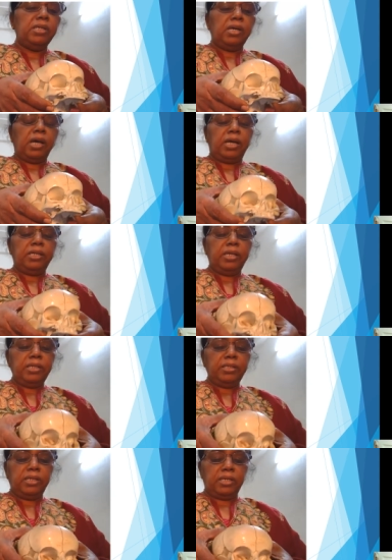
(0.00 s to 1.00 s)
and
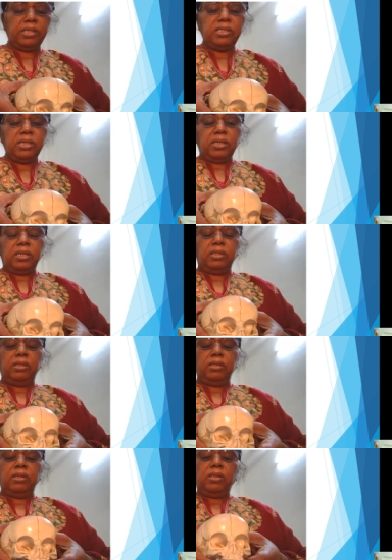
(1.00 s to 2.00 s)
it is
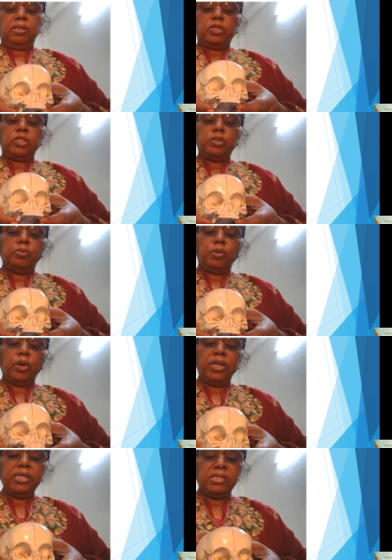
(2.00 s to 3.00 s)
the
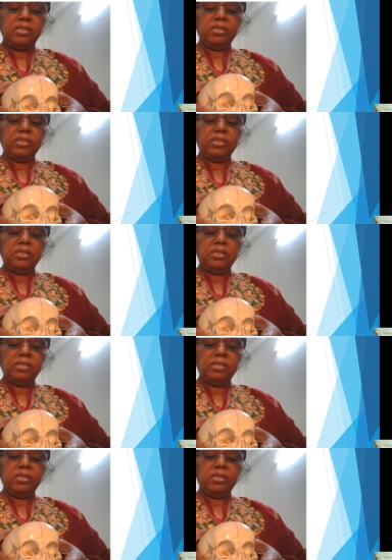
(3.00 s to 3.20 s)
smallest